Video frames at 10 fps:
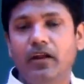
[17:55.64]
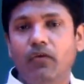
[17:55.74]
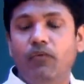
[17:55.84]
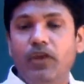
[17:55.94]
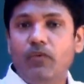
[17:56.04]

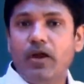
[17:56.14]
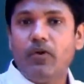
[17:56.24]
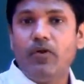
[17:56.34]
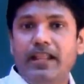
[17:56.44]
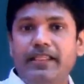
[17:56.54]
We want
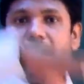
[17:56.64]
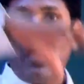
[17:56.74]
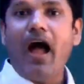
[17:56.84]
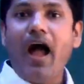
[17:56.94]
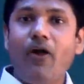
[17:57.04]
only the
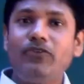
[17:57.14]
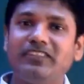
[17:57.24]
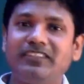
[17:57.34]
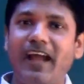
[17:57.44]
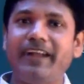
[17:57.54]

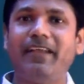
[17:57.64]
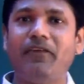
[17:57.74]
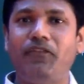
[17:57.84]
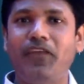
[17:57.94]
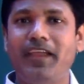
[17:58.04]
outside the
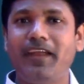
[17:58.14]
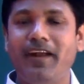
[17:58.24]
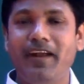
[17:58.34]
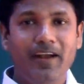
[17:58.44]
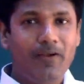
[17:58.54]

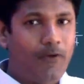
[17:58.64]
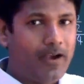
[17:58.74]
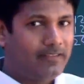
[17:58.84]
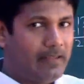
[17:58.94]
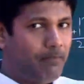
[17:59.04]
figure.
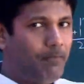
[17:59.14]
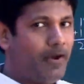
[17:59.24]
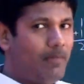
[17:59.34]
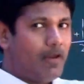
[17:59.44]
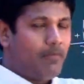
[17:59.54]
What is the
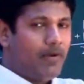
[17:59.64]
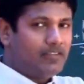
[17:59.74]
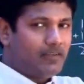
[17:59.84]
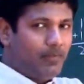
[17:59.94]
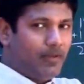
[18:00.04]
perimeter
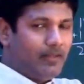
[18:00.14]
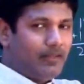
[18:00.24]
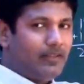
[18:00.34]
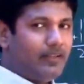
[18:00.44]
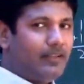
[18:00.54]

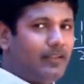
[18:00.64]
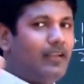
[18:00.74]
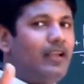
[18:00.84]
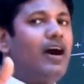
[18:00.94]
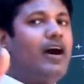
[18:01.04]
principle?
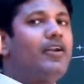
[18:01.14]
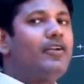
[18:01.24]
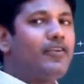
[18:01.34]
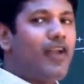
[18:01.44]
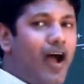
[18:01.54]

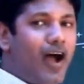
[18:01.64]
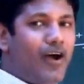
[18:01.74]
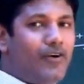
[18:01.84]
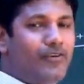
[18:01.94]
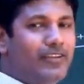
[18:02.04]

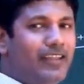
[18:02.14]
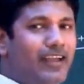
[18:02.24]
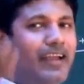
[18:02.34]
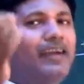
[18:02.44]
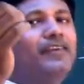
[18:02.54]
Around
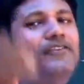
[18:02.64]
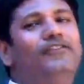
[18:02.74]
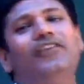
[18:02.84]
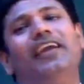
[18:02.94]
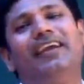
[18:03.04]
the
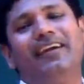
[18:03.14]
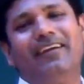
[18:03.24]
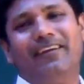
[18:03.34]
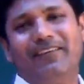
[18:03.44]
figure.